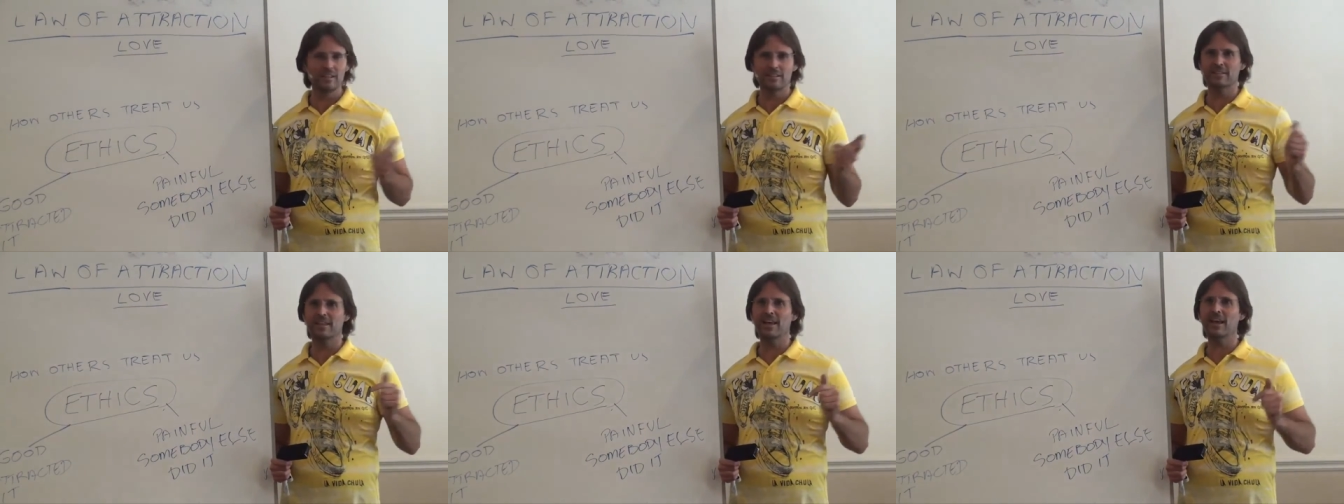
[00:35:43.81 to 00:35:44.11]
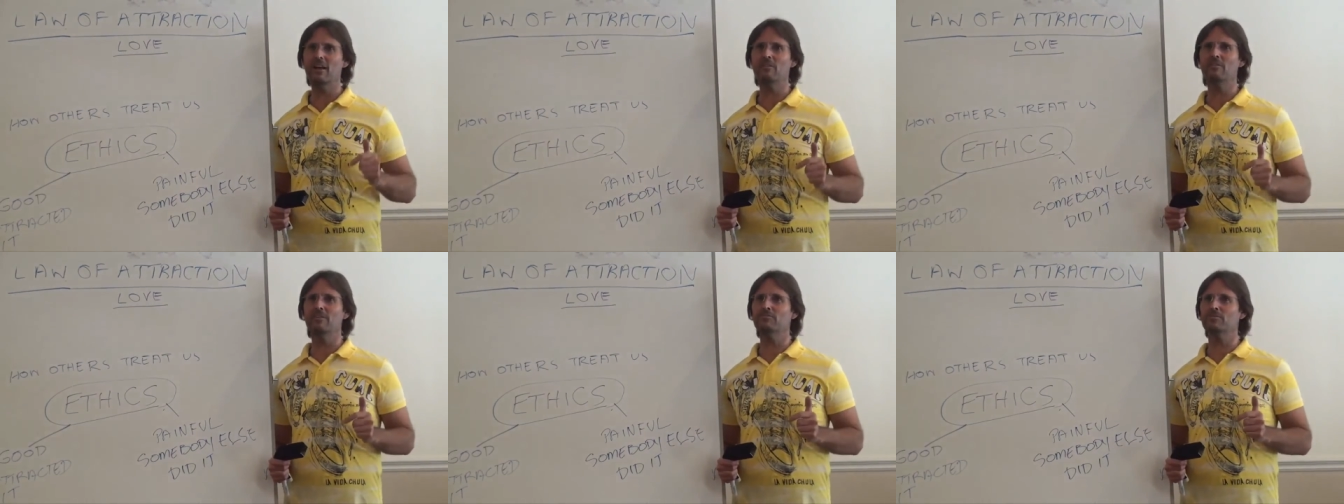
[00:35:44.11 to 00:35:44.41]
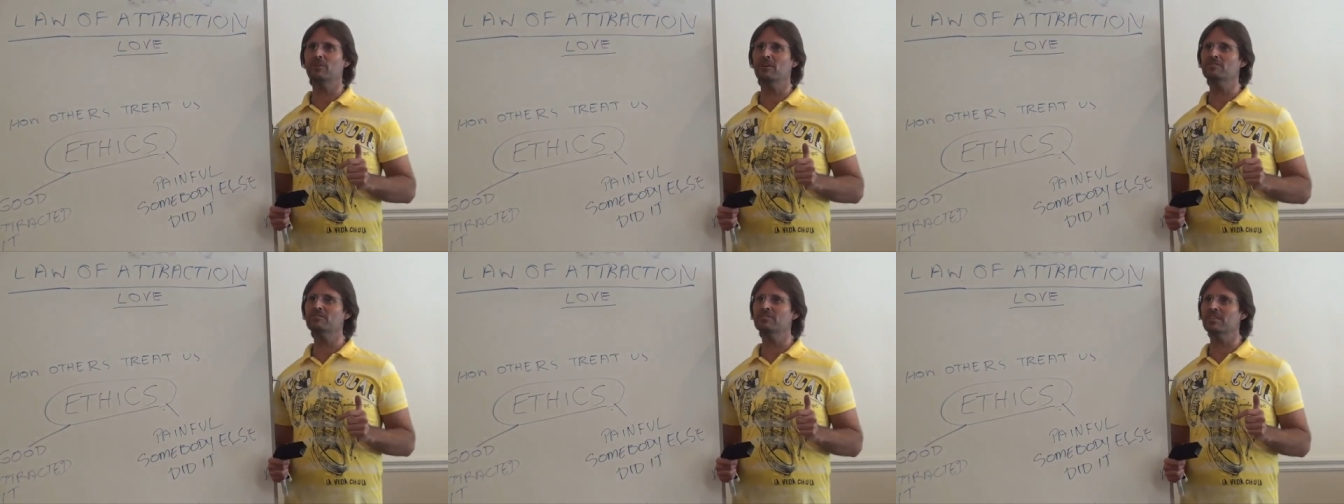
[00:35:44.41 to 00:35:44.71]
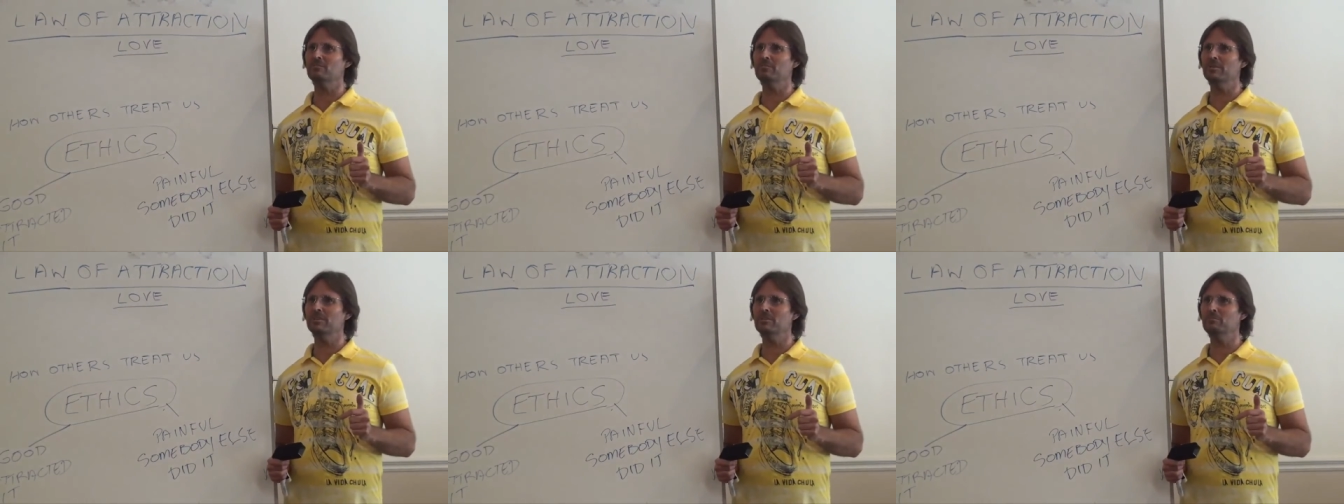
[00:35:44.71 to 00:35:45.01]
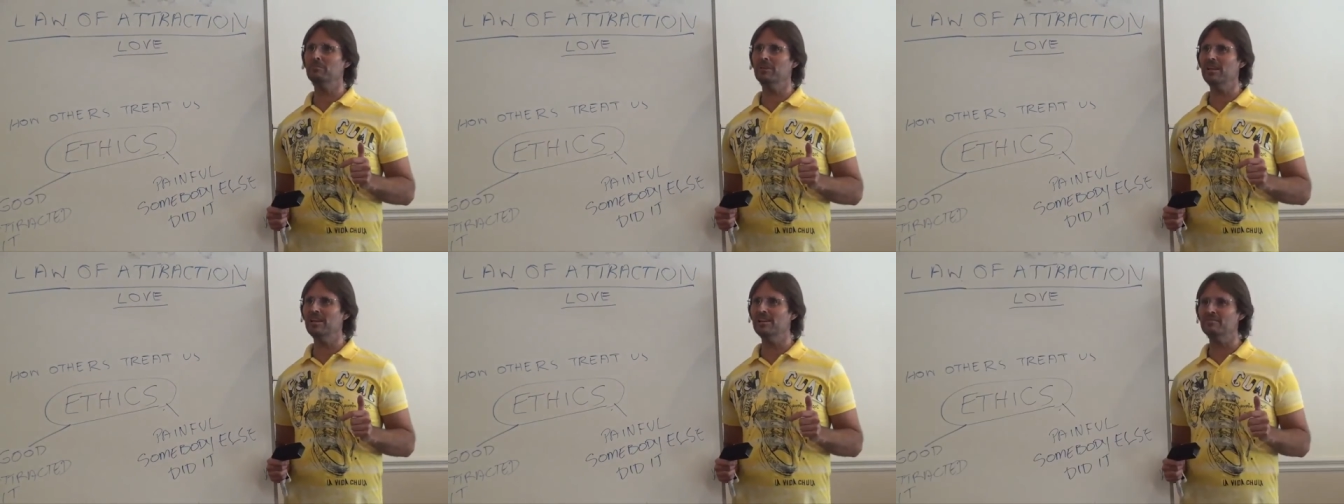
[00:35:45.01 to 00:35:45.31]
Now I've got someone to
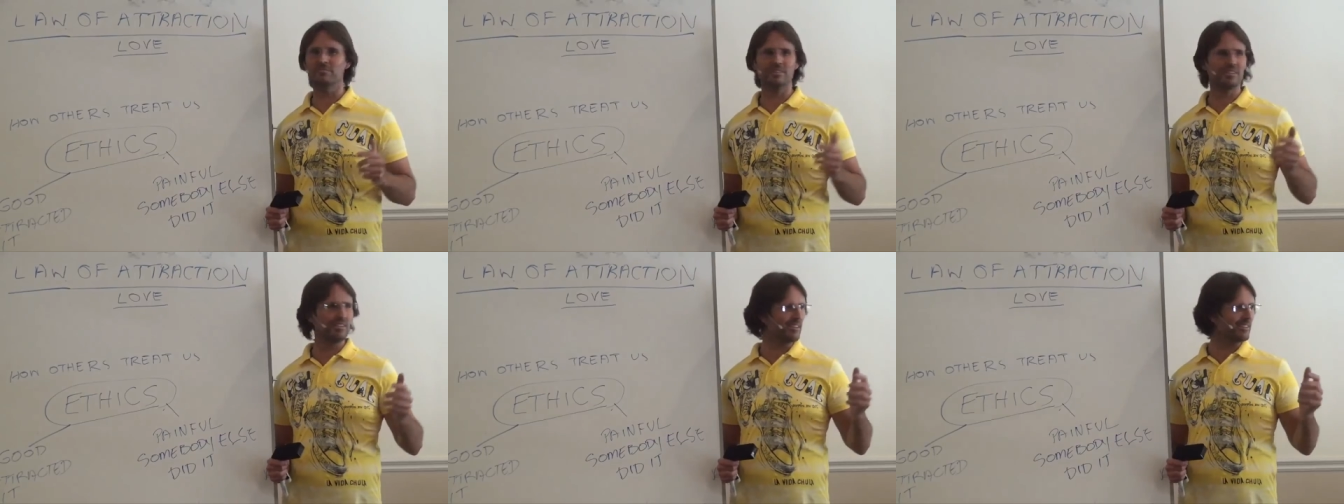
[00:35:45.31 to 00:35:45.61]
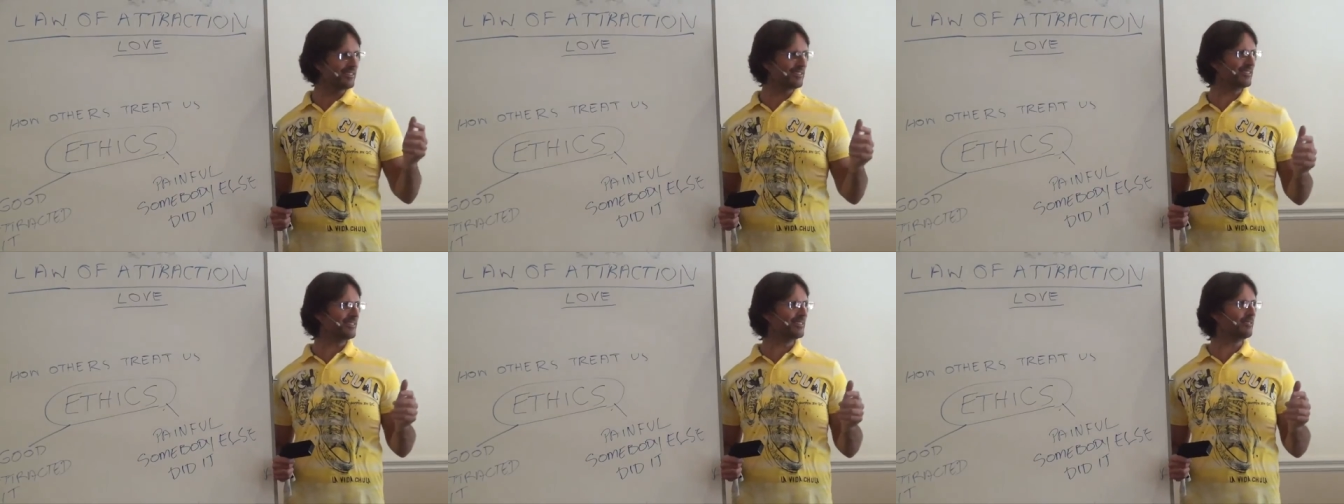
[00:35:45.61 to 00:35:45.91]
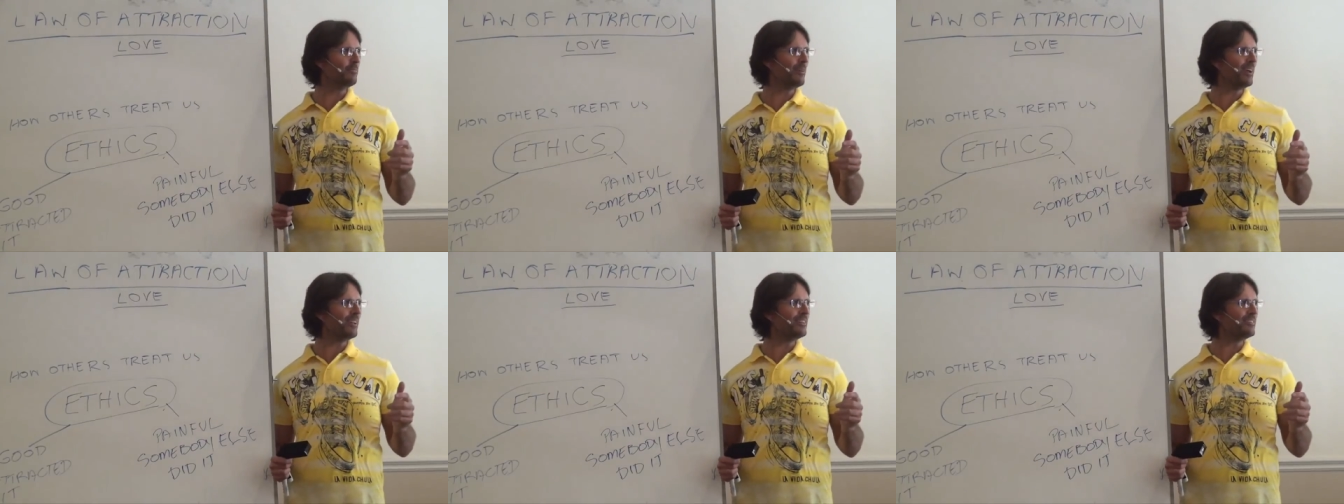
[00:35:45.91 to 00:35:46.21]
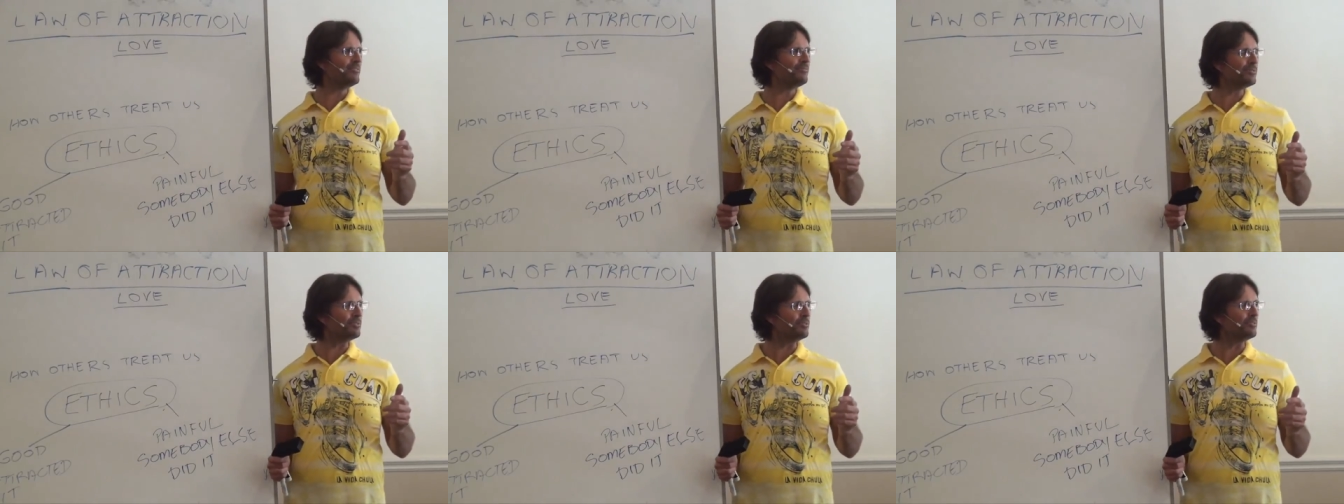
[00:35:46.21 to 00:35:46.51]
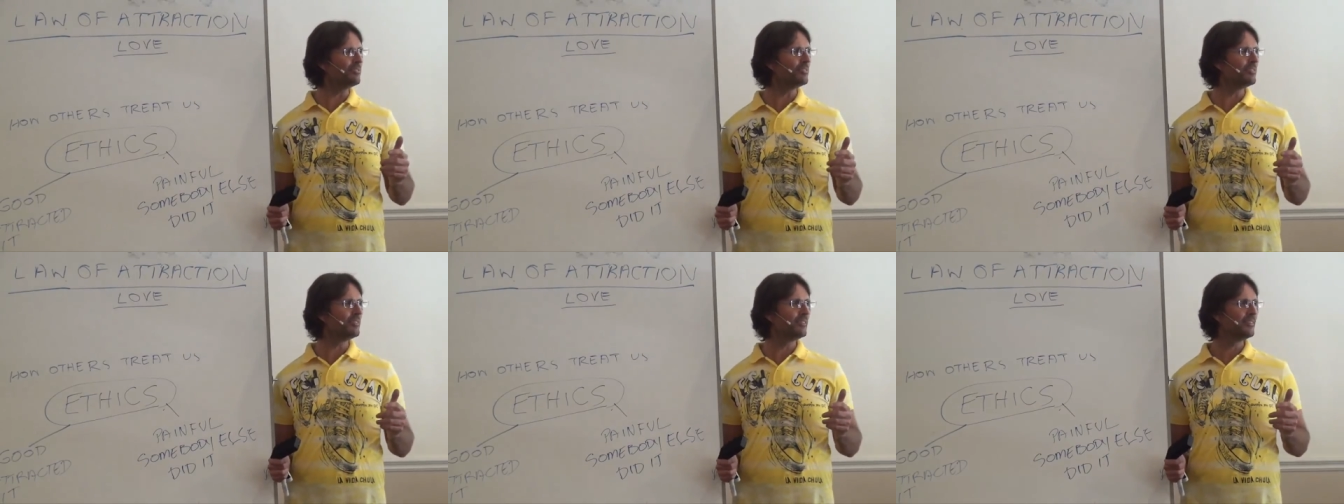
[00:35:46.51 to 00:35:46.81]
blame. Isn't it wonderful?